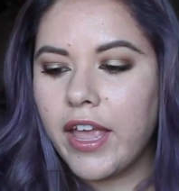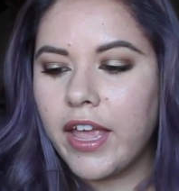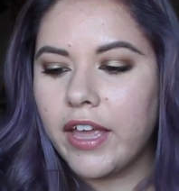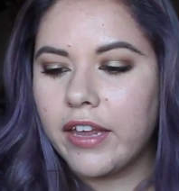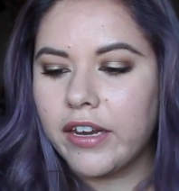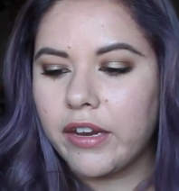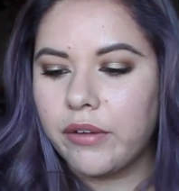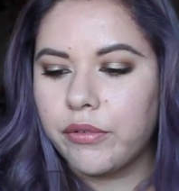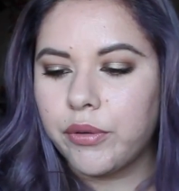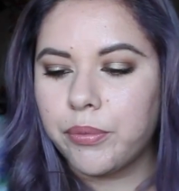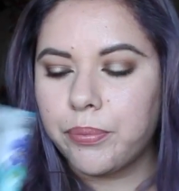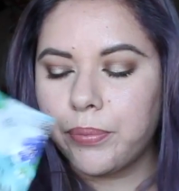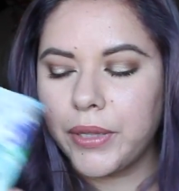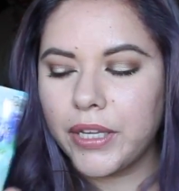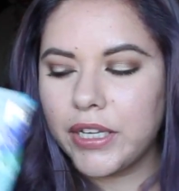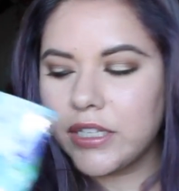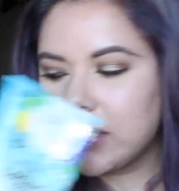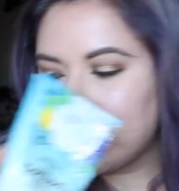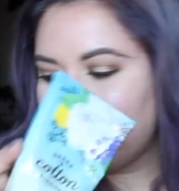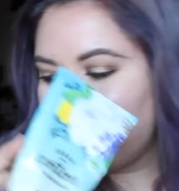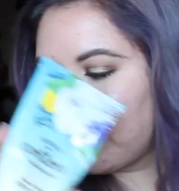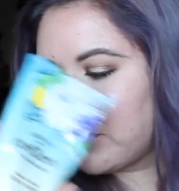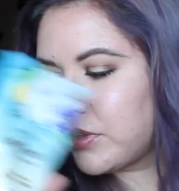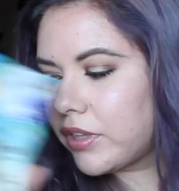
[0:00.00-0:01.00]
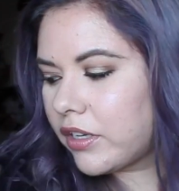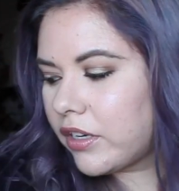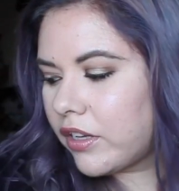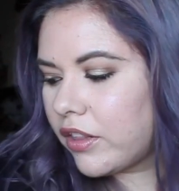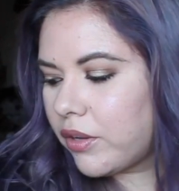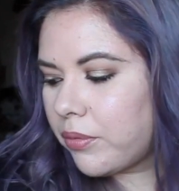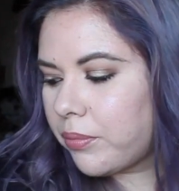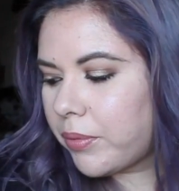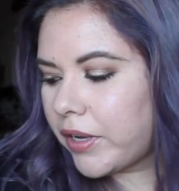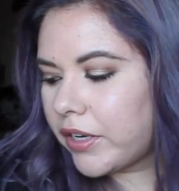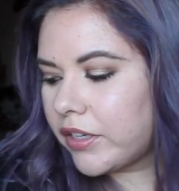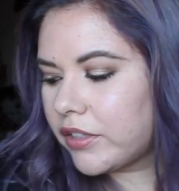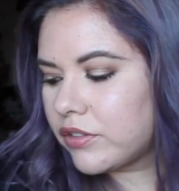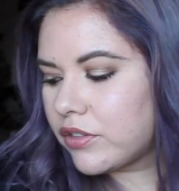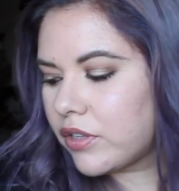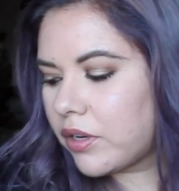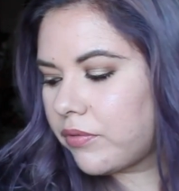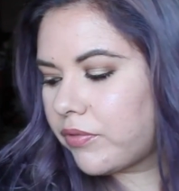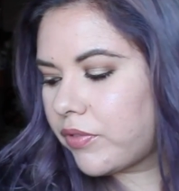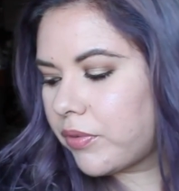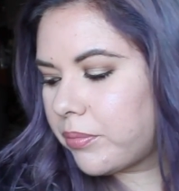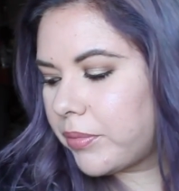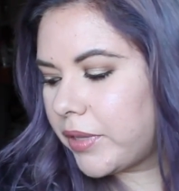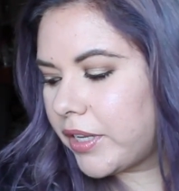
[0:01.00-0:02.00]
and I replaced it with another body
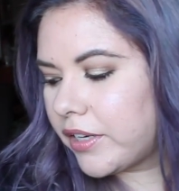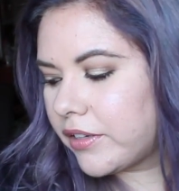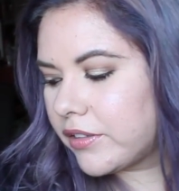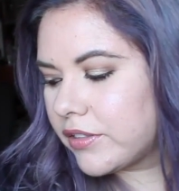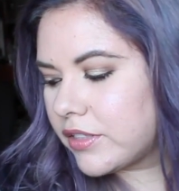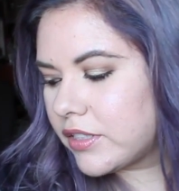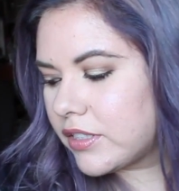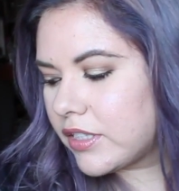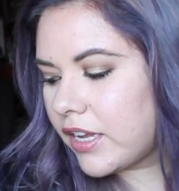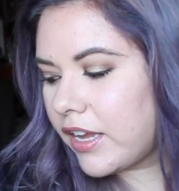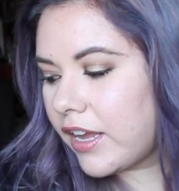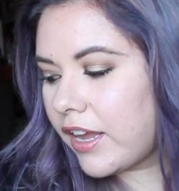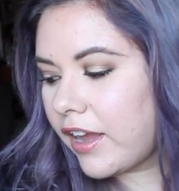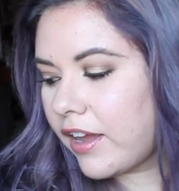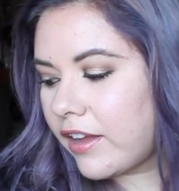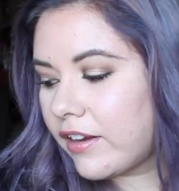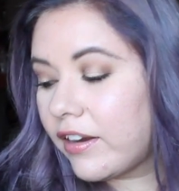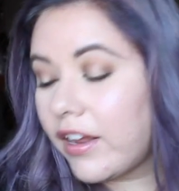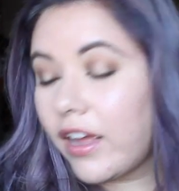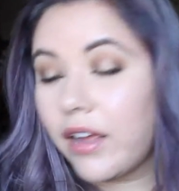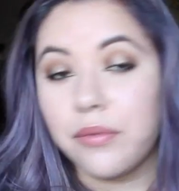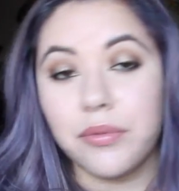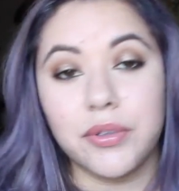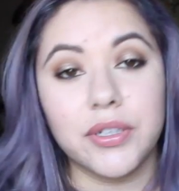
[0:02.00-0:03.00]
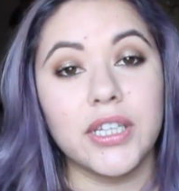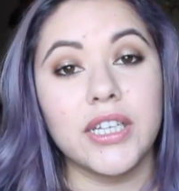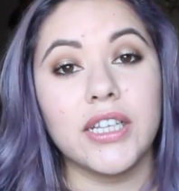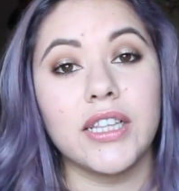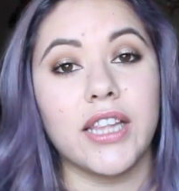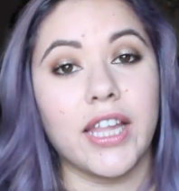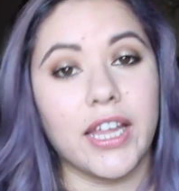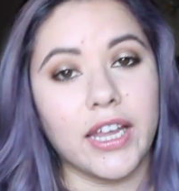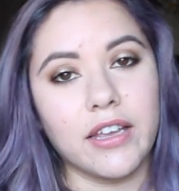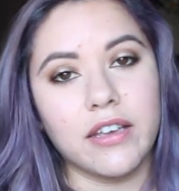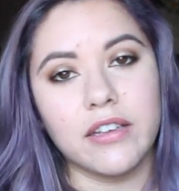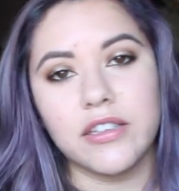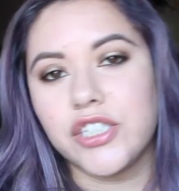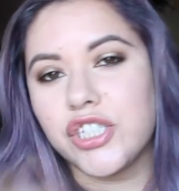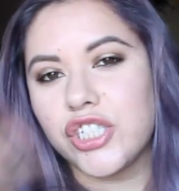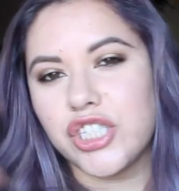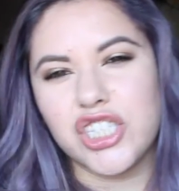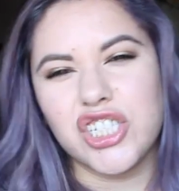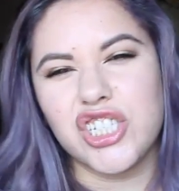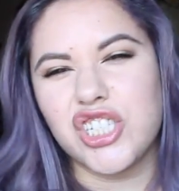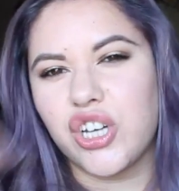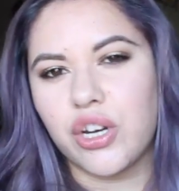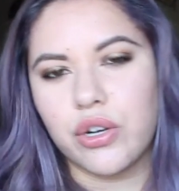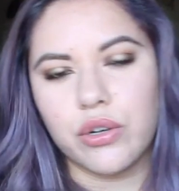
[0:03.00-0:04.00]
scrub from theirs, and I really like,
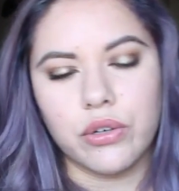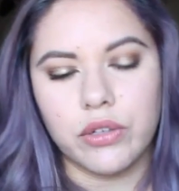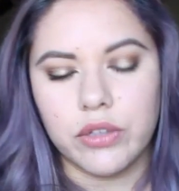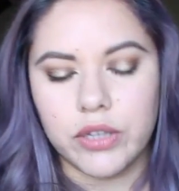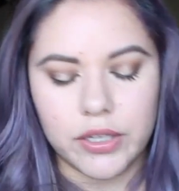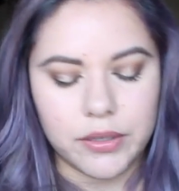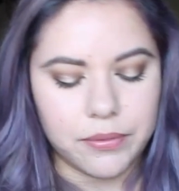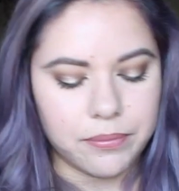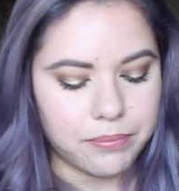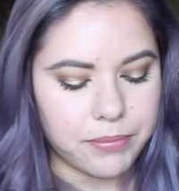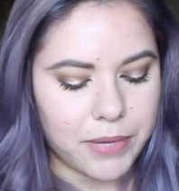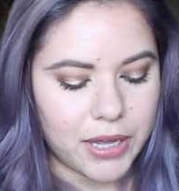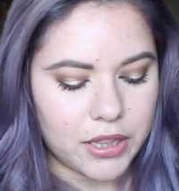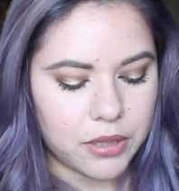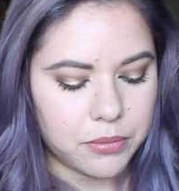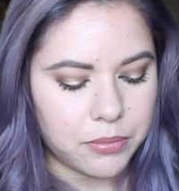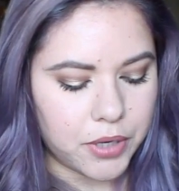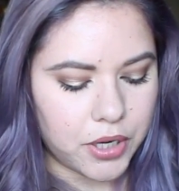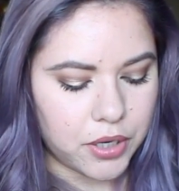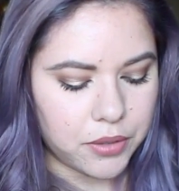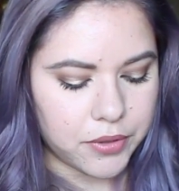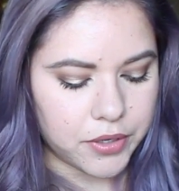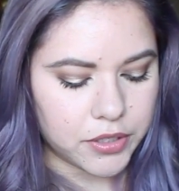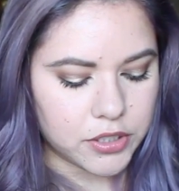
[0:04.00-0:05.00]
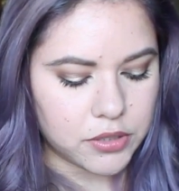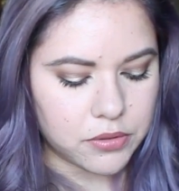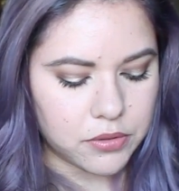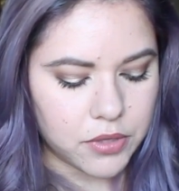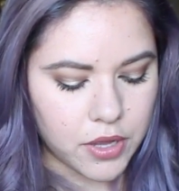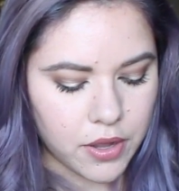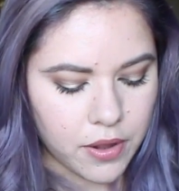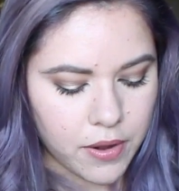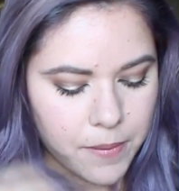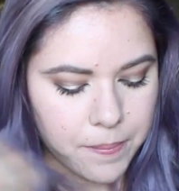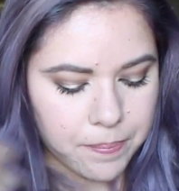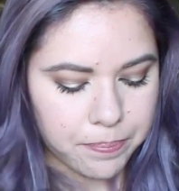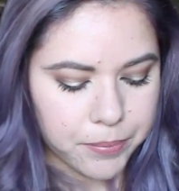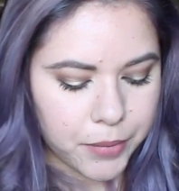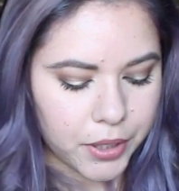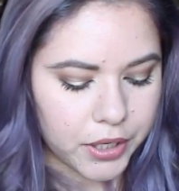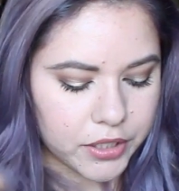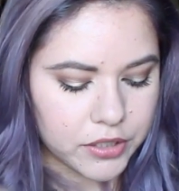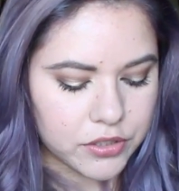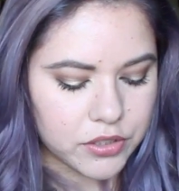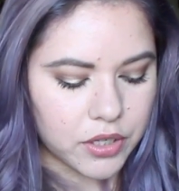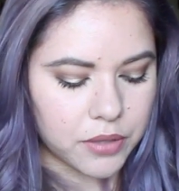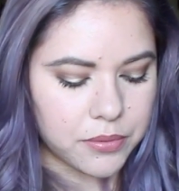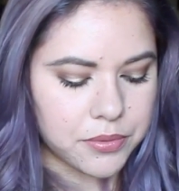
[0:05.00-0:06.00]
just in general, the Bath & Body Works
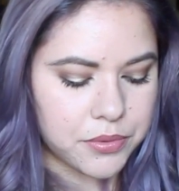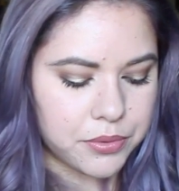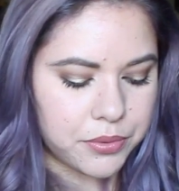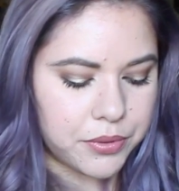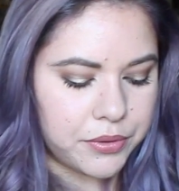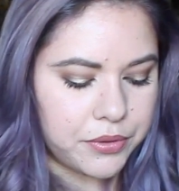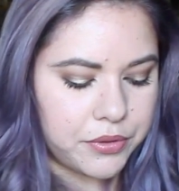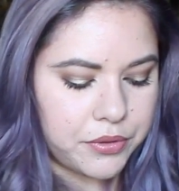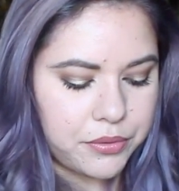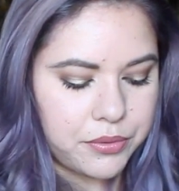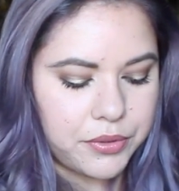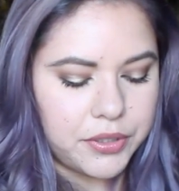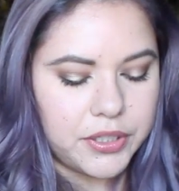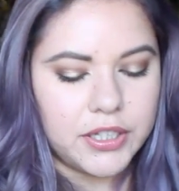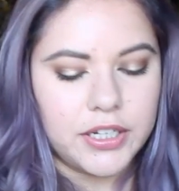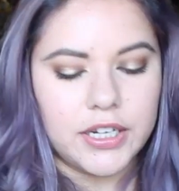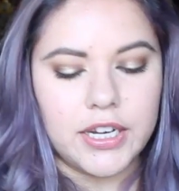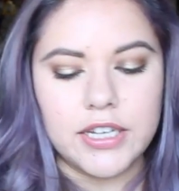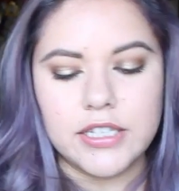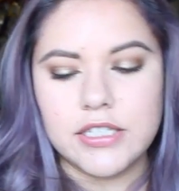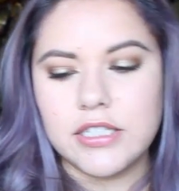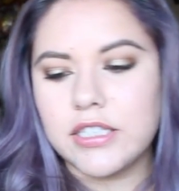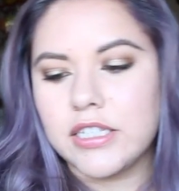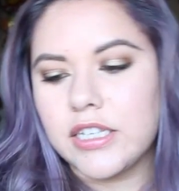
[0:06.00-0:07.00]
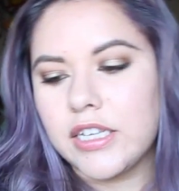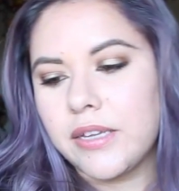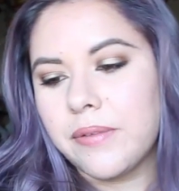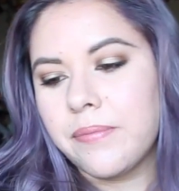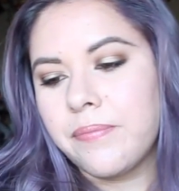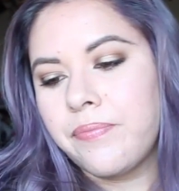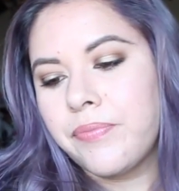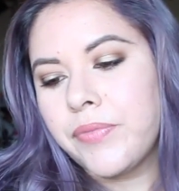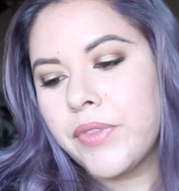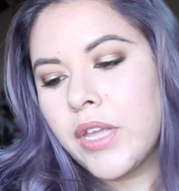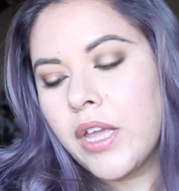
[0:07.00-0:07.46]
body scrubs work really nicely.